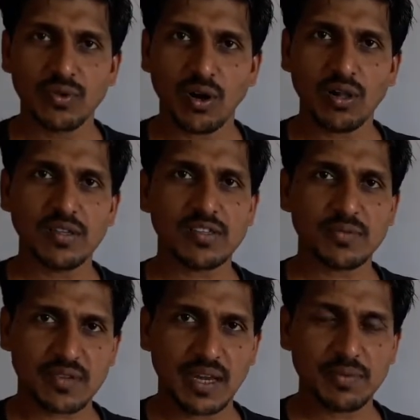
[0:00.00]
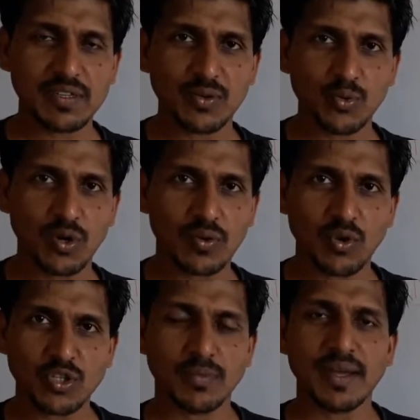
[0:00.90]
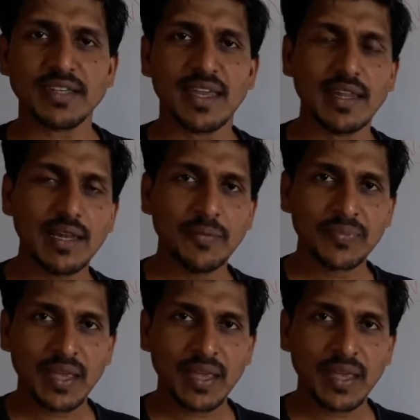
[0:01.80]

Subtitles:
to all the subscribers who are watching my channel